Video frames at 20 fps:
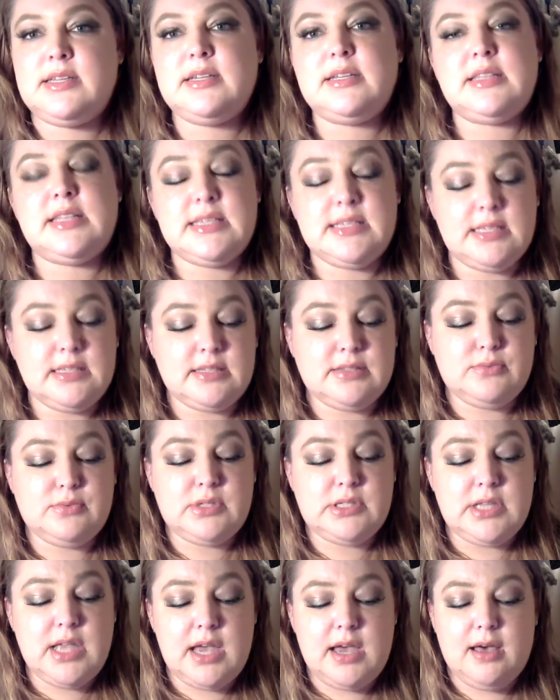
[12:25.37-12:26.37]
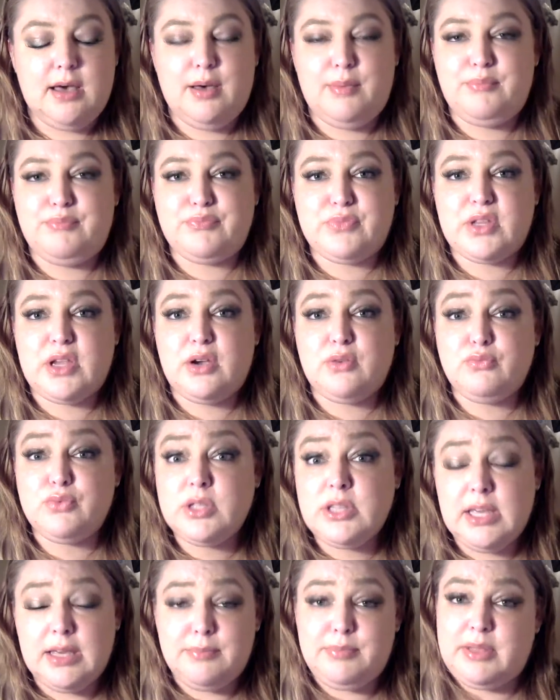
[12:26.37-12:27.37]
this is um,
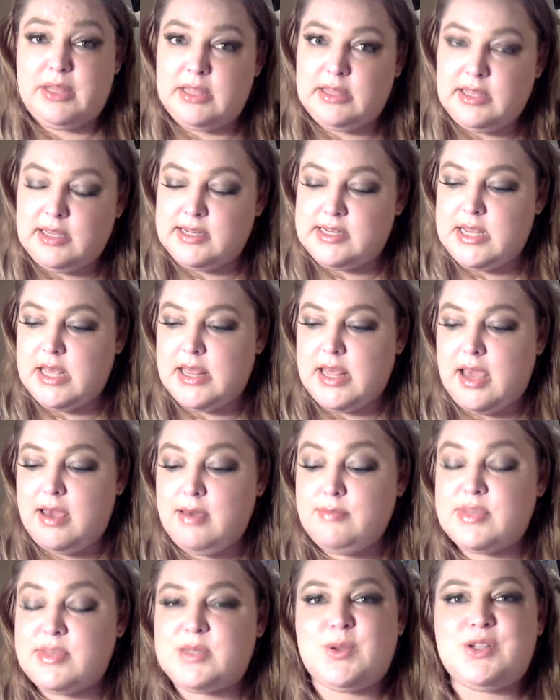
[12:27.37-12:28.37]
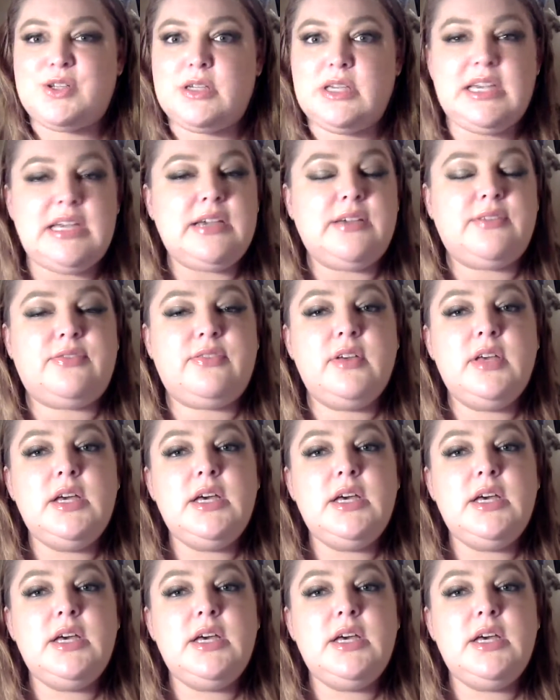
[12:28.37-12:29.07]
really appealing to them, especially if